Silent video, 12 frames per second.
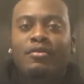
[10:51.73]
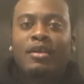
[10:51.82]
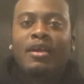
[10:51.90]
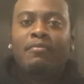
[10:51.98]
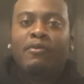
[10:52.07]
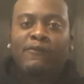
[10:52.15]

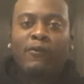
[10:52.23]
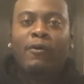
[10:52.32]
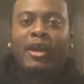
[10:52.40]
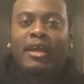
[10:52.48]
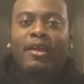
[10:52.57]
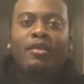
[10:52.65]
scene
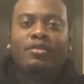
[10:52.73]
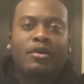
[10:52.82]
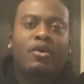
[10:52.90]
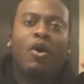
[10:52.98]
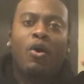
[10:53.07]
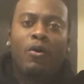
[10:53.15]
before they get to
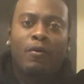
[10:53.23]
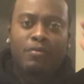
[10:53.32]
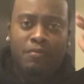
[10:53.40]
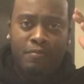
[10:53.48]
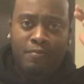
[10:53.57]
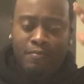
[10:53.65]

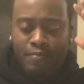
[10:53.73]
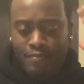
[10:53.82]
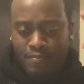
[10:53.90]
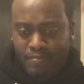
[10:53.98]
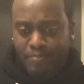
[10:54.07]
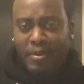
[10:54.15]
the
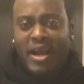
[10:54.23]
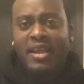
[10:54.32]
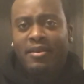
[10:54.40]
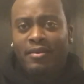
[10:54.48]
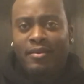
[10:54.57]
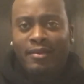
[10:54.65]

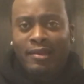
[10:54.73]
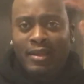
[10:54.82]
bite